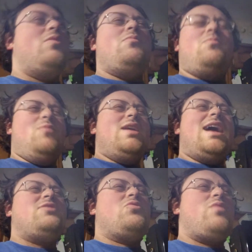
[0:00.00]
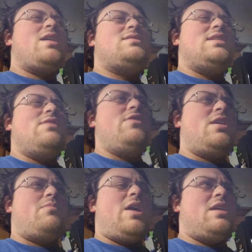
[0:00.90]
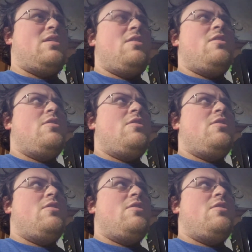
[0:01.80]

When we get DirecTV, I'm like,